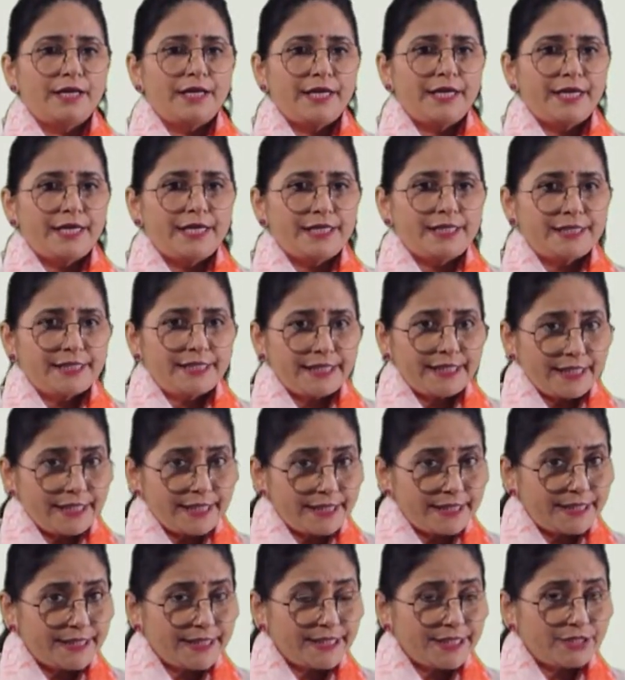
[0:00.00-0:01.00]
It's
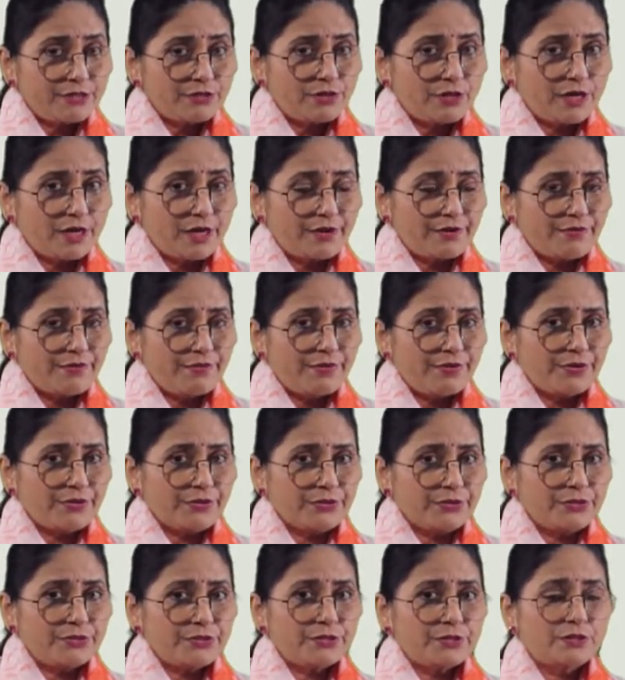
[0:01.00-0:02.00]
easy to
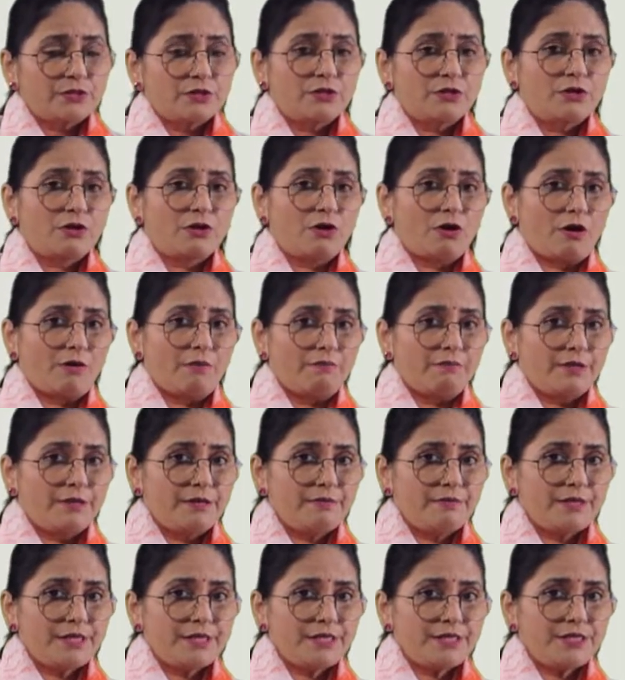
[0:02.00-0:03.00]
confuse
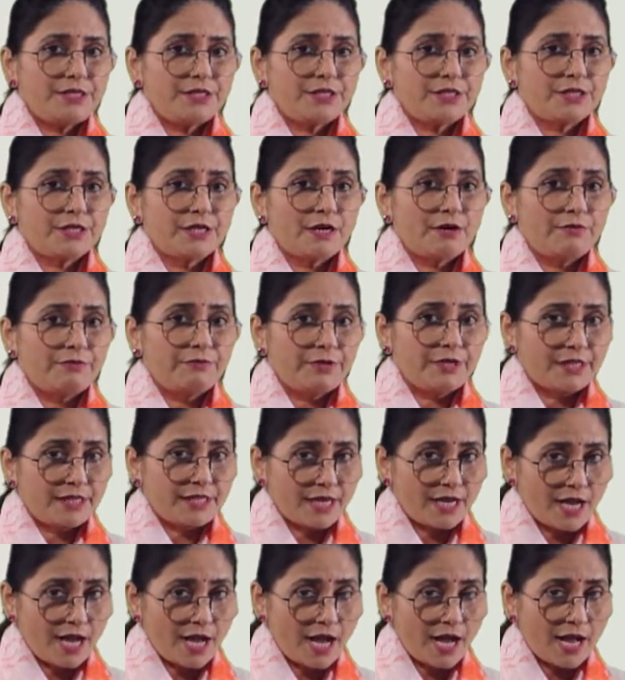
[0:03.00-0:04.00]
complement with
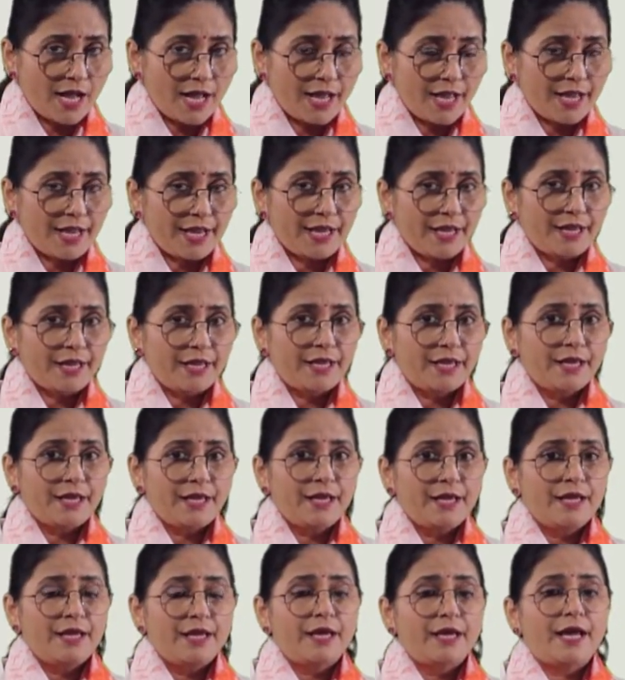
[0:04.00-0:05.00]
I
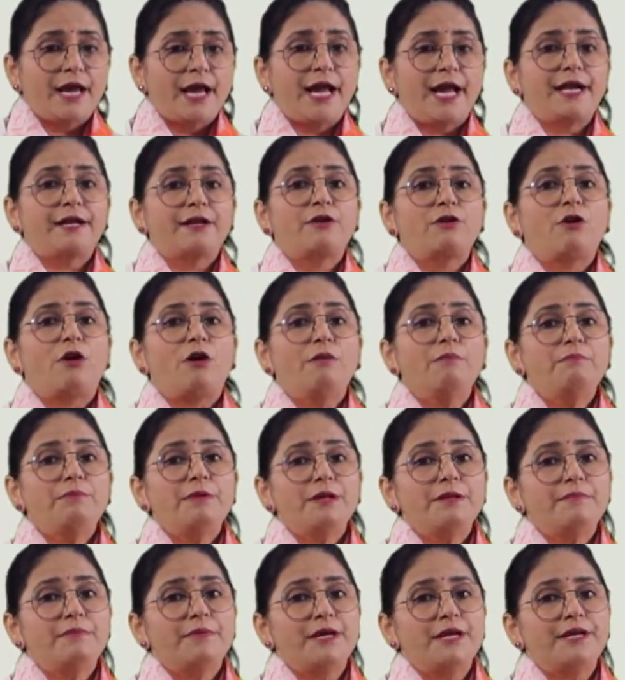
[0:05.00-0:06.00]
and
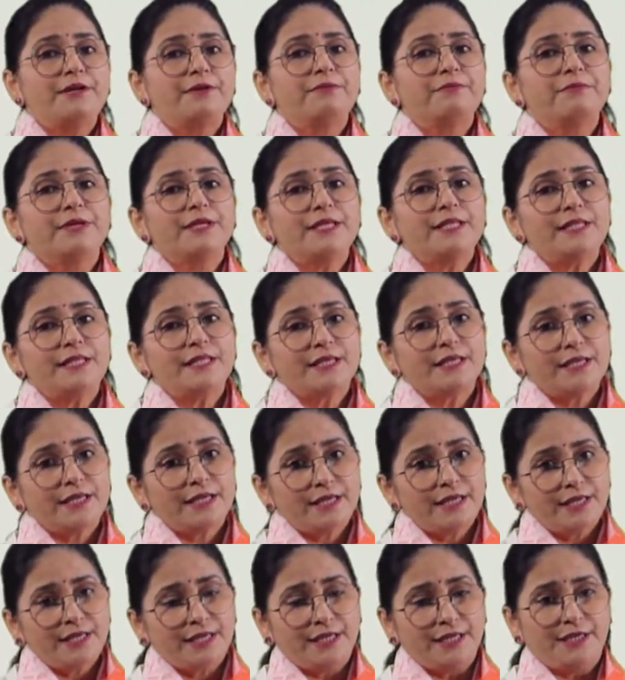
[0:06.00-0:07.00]
complement with
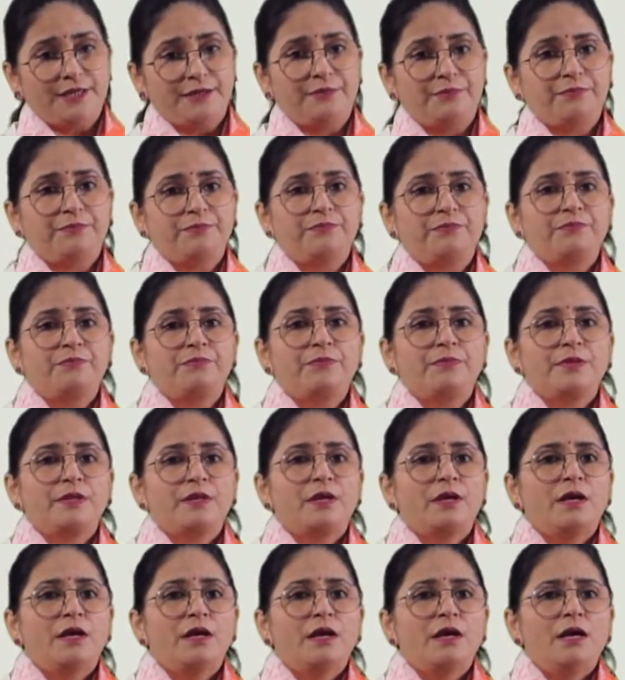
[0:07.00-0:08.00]
E,
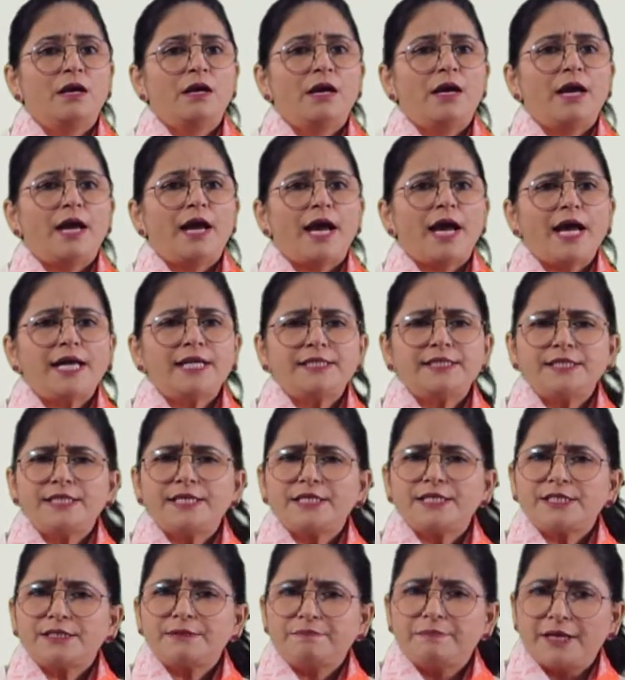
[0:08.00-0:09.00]
as
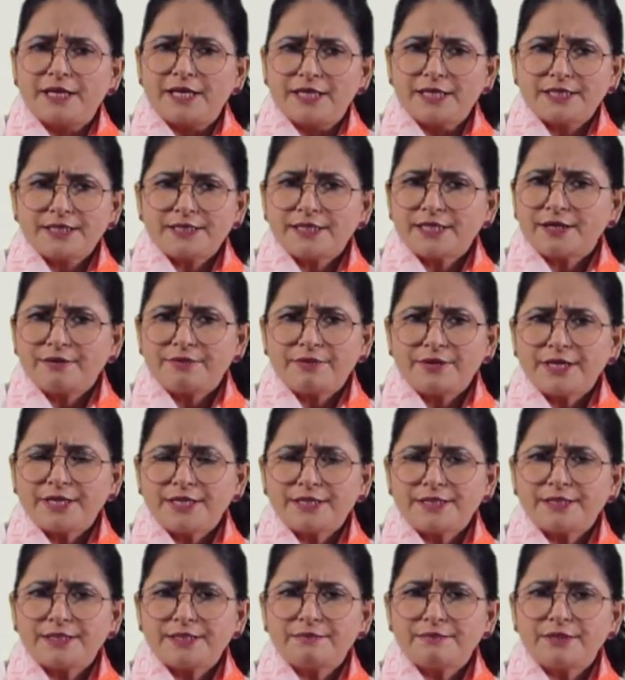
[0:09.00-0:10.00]
their spellings are very
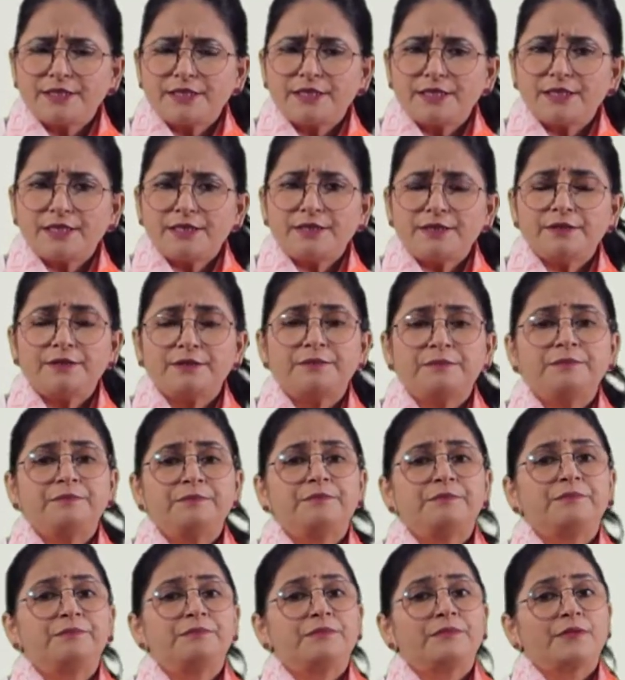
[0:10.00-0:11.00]
similar.
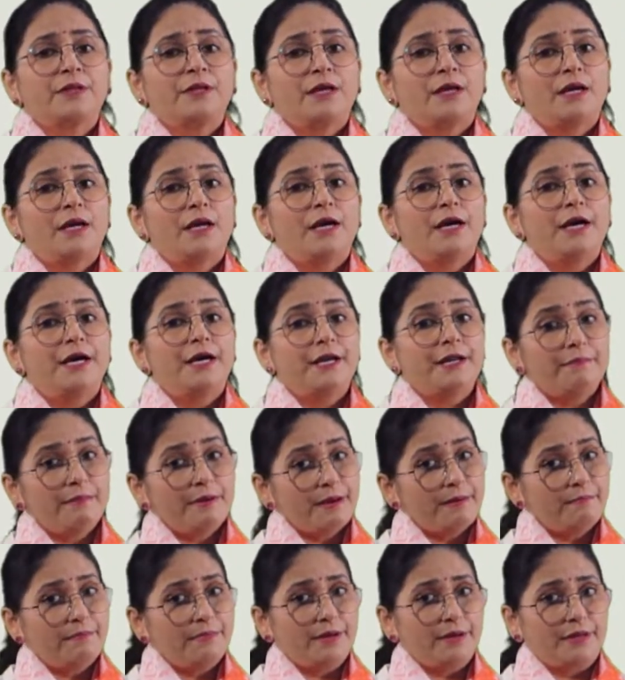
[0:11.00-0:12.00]

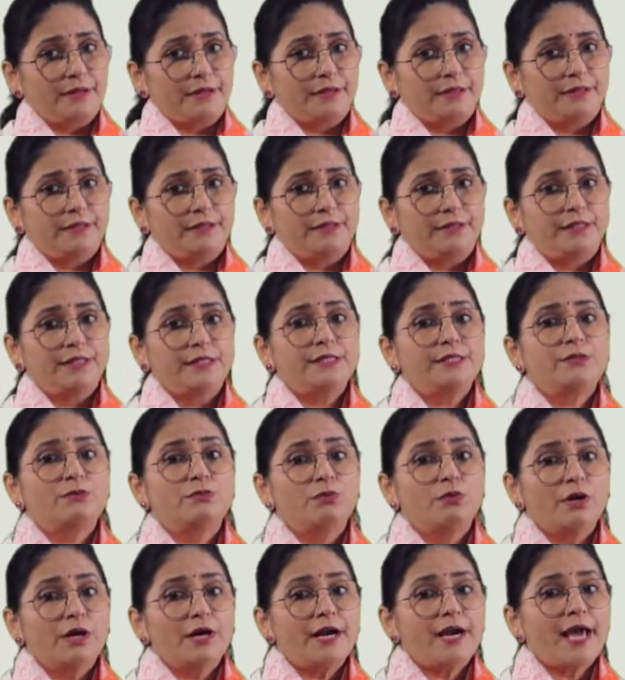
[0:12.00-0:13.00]
Remember, this
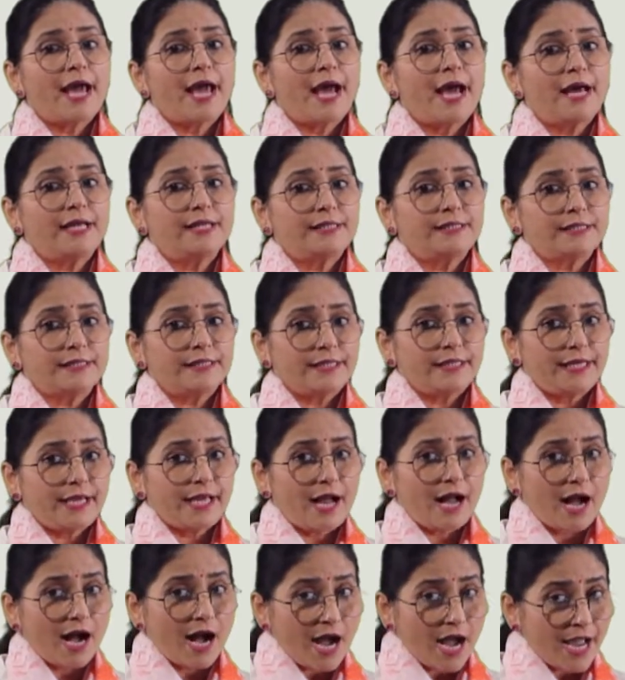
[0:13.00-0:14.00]
word has
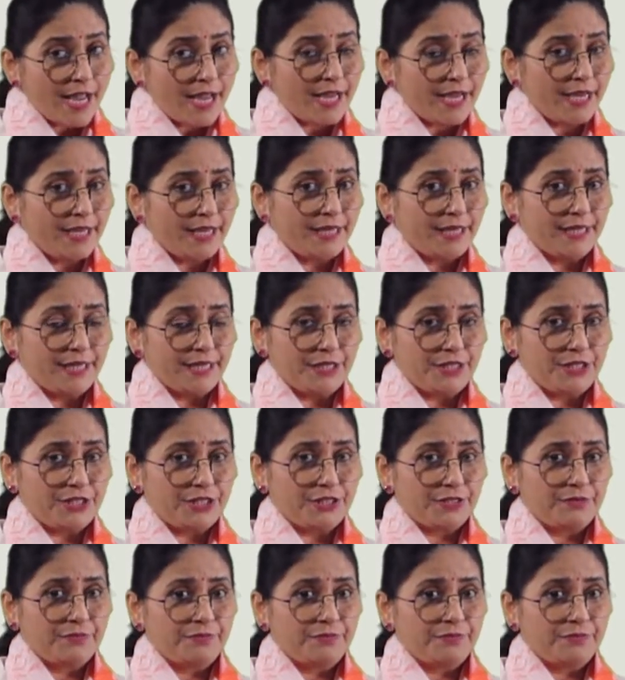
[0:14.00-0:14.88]
I in it.